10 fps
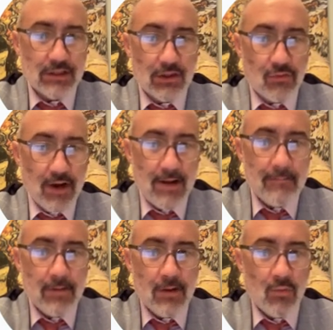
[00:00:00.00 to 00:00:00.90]
is
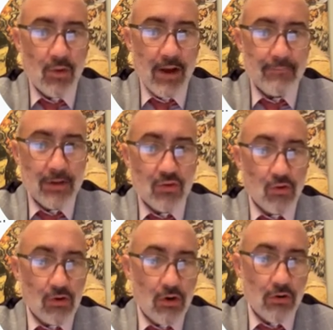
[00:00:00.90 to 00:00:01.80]
three. We have
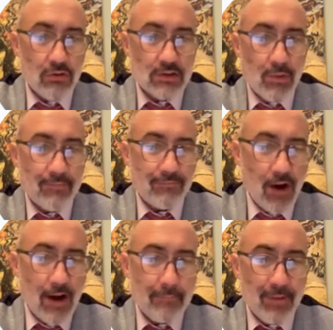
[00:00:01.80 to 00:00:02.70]
Maduros, sweet
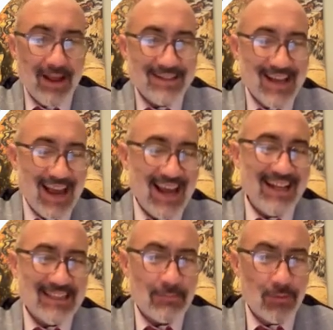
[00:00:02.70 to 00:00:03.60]
fried
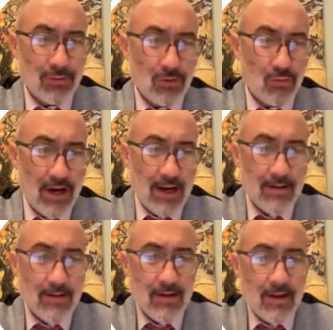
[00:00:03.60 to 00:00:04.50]
plantains for three.